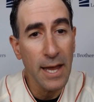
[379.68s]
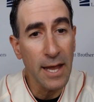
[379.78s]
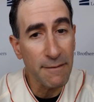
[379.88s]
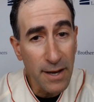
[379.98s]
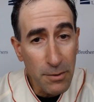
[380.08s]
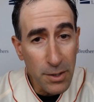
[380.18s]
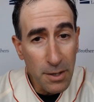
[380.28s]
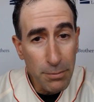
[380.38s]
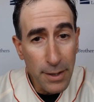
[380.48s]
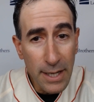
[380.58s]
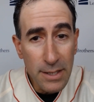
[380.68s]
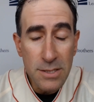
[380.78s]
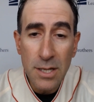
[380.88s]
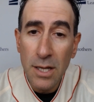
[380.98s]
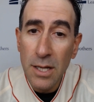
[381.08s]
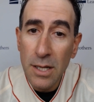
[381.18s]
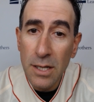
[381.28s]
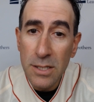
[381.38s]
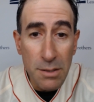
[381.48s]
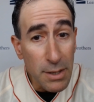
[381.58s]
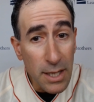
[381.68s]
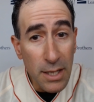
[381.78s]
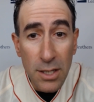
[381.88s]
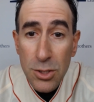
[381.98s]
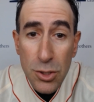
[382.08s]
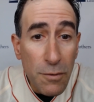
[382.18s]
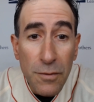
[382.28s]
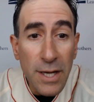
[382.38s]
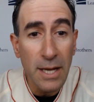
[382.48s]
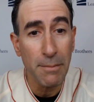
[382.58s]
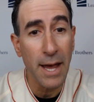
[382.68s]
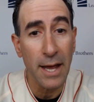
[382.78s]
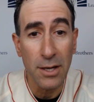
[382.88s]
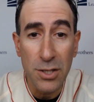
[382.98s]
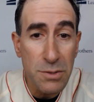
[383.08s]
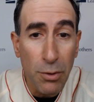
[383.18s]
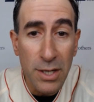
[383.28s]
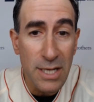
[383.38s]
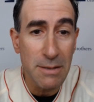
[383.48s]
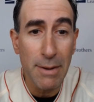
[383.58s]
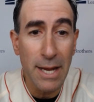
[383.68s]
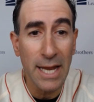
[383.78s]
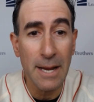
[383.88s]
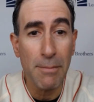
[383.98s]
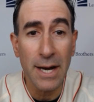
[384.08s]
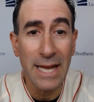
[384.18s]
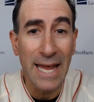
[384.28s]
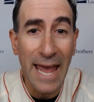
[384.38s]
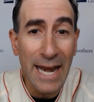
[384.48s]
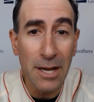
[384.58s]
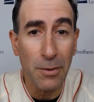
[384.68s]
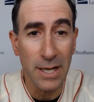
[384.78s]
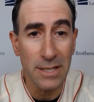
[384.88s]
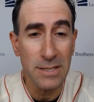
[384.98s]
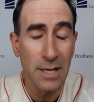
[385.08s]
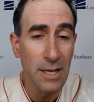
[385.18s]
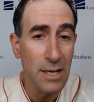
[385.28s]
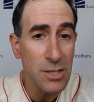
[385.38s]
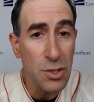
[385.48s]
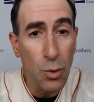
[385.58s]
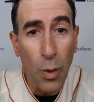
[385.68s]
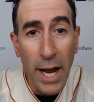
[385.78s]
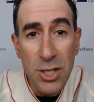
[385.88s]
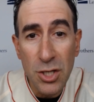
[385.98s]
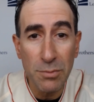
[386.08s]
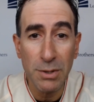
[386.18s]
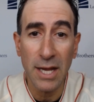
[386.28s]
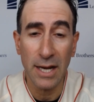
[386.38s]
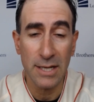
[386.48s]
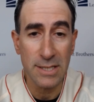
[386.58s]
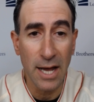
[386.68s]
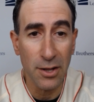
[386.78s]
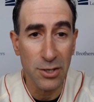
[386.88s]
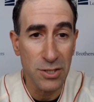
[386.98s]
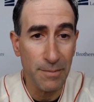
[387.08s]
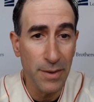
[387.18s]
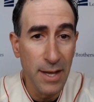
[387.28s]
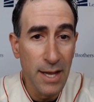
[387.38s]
And if anyone complains, to me, too freaking bad. Your sport doesn't make any money anyways, so why should you be getting a scholarship?